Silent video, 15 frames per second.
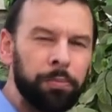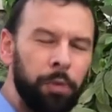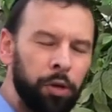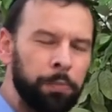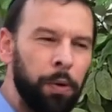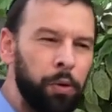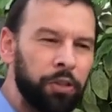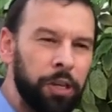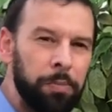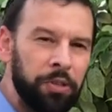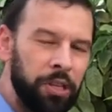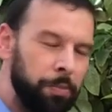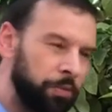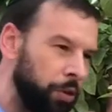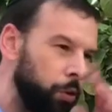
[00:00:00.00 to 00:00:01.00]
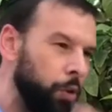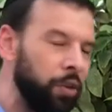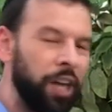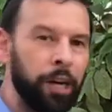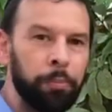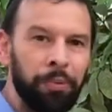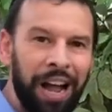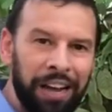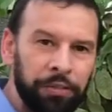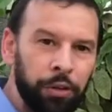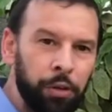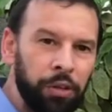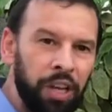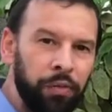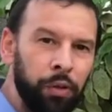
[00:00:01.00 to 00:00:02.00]
poskim seem to hold on a
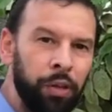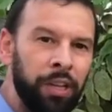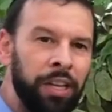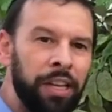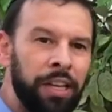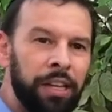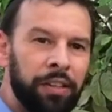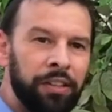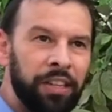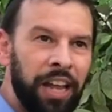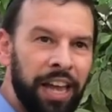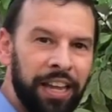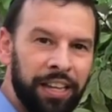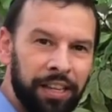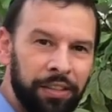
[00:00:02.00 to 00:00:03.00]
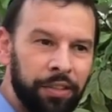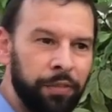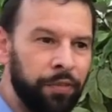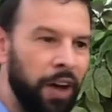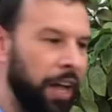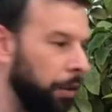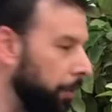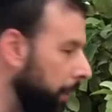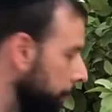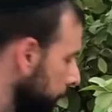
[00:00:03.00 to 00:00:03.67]
practical level today is the following.